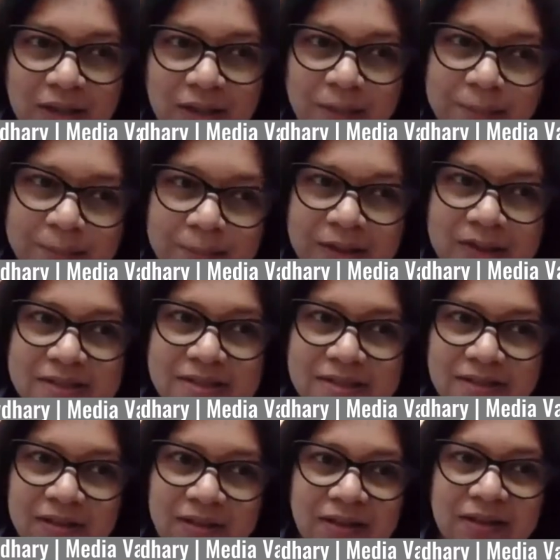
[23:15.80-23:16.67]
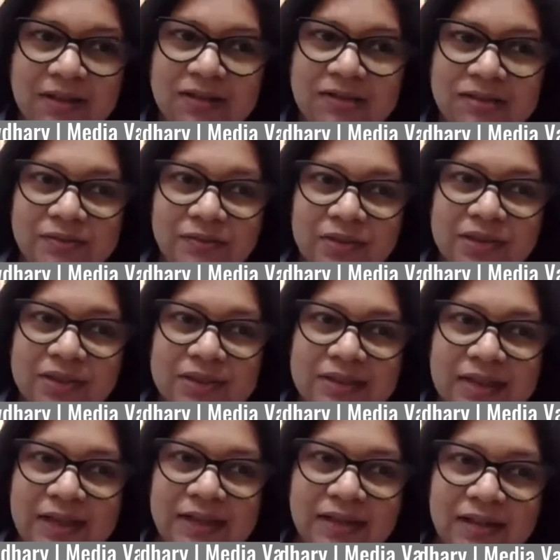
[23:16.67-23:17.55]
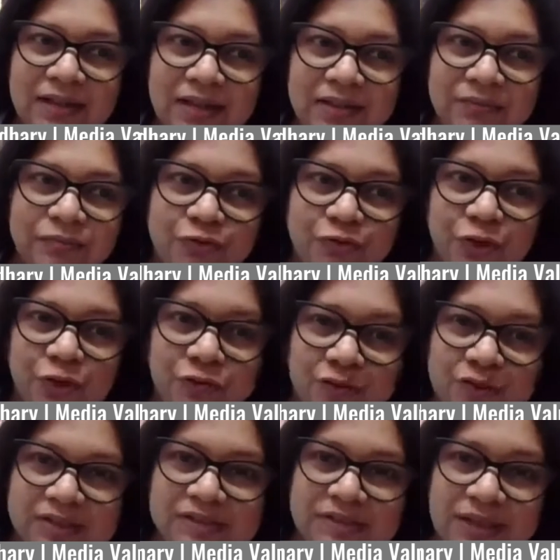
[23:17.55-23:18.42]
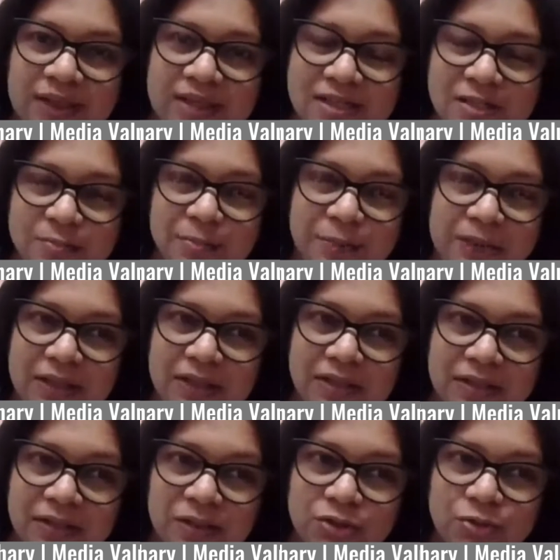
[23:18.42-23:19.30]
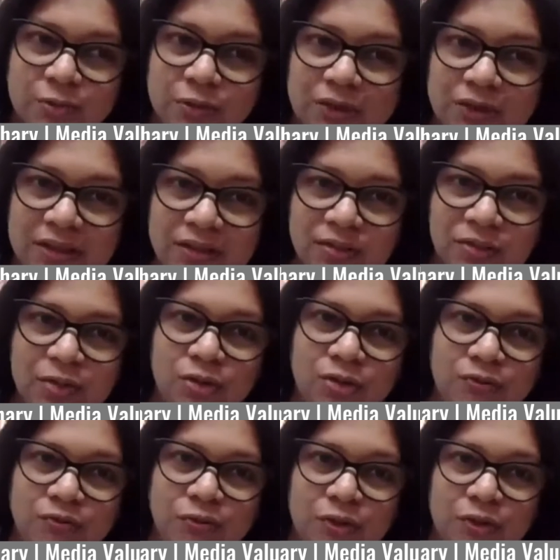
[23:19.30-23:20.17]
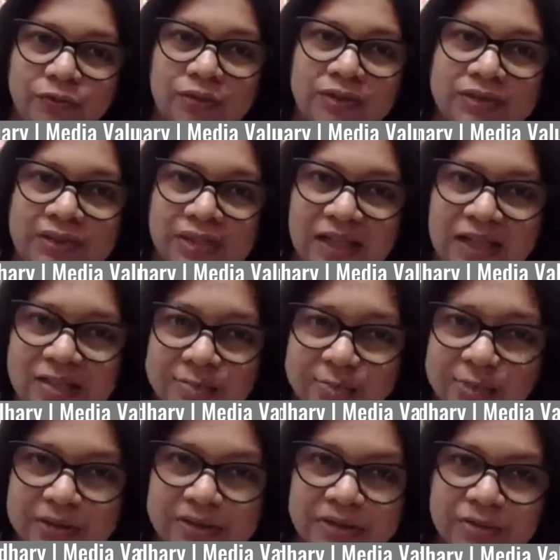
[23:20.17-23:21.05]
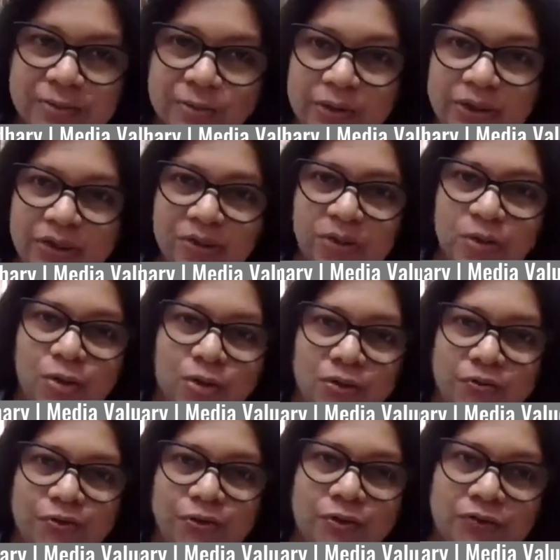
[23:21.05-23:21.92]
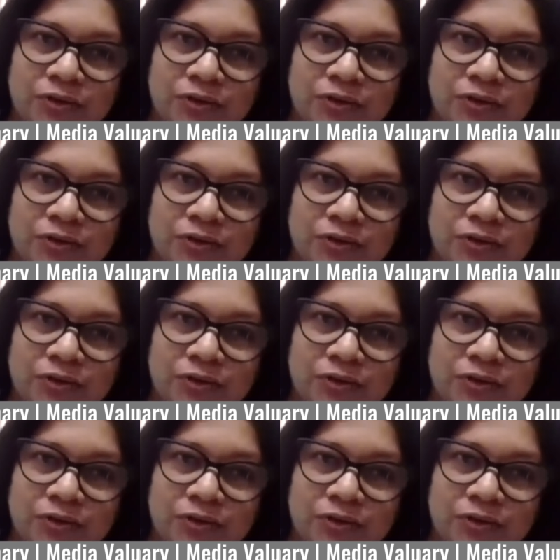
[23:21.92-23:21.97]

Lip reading: A press release with a tagline /PR Newswire or /Businesswire or